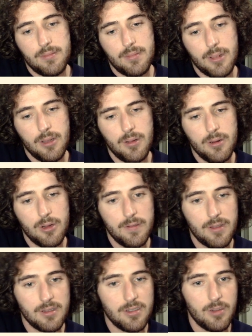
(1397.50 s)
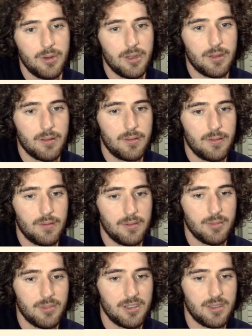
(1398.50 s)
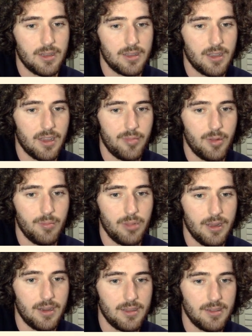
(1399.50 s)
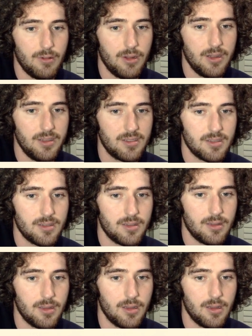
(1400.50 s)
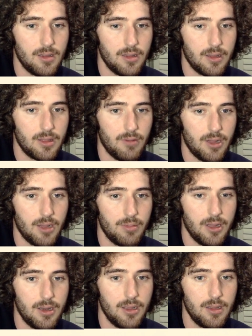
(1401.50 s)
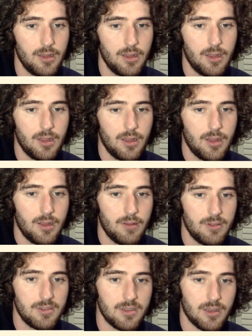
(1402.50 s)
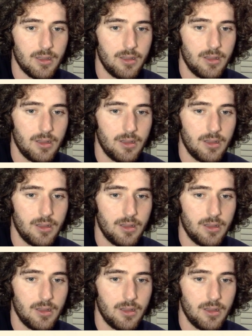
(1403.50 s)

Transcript: I don't know if this opening was a mistake to have been played as it was, like the way I played it. We'll see.